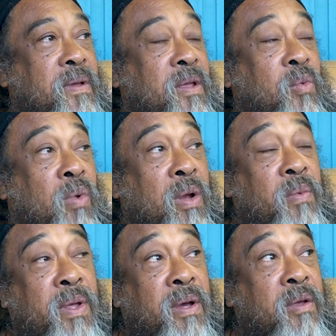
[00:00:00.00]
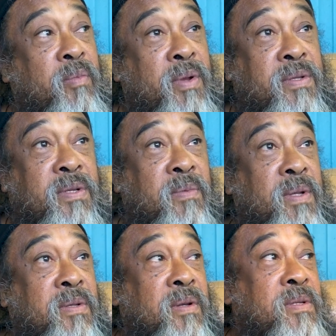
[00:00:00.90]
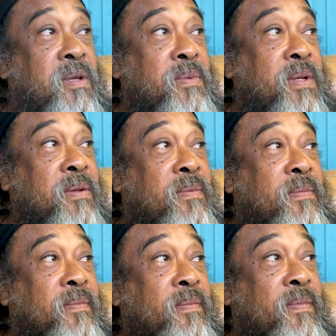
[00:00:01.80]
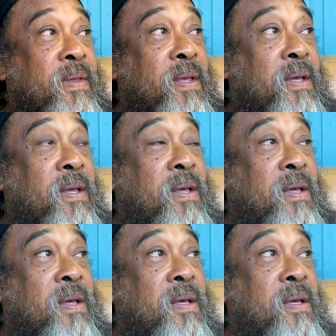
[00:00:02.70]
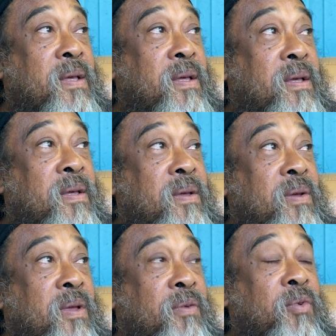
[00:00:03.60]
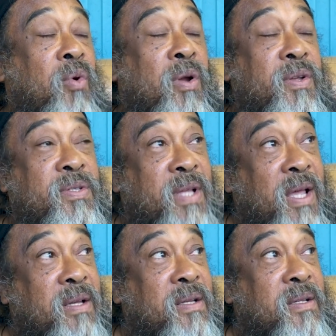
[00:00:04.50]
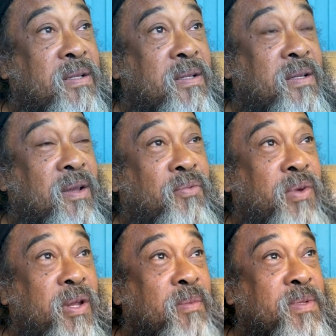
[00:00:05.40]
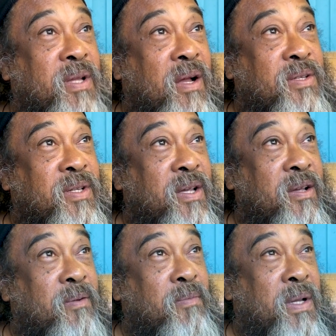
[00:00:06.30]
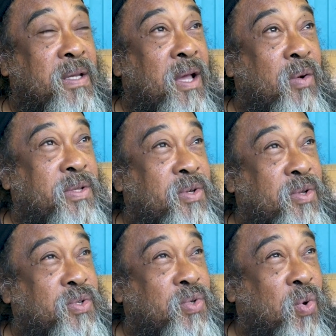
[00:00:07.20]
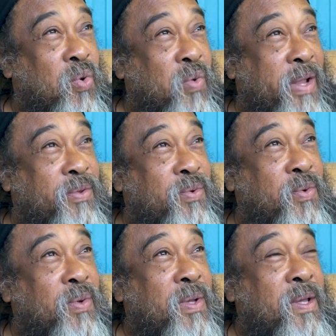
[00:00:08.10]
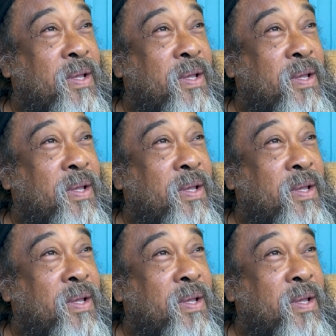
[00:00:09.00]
in one way I could put it and say, well, you know something, if you understand, the freedom starts there, but now it's got to soak right through.